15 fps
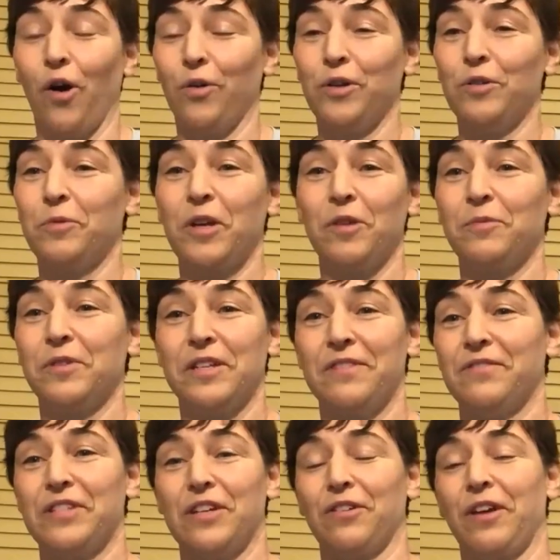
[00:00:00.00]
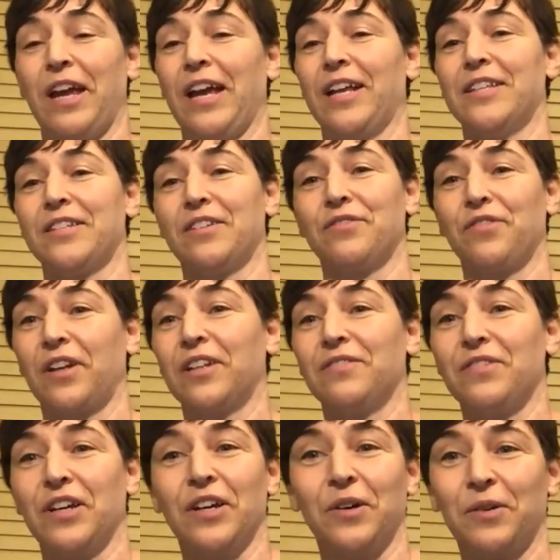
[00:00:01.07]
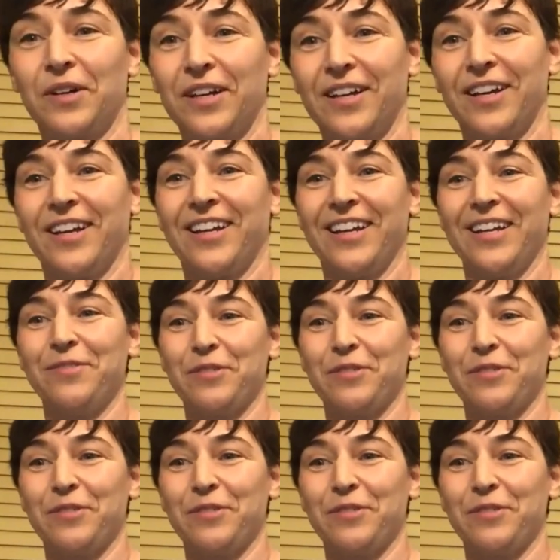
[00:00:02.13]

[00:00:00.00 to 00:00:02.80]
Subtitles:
you couldn't use your hands in front of you. It